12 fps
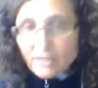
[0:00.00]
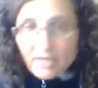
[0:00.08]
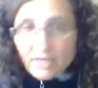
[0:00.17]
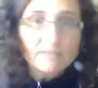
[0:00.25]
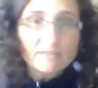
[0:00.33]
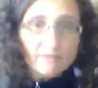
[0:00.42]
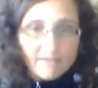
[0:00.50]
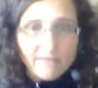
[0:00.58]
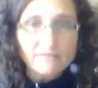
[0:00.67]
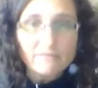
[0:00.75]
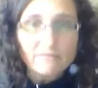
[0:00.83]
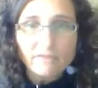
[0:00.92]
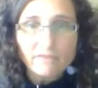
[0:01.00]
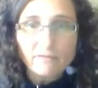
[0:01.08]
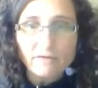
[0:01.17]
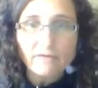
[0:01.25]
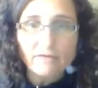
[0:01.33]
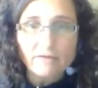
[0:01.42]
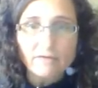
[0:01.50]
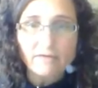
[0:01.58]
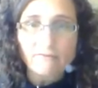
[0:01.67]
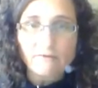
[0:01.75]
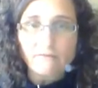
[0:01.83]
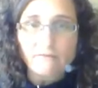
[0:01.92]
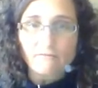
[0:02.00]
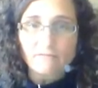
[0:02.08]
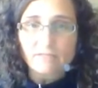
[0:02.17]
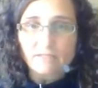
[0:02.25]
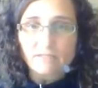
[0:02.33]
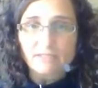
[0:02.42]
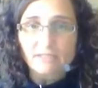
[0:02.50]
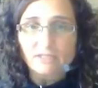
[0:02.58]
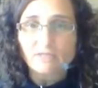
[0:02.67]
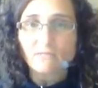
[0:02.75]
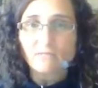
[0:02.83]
And so again, you'll really want to think about the facilitation.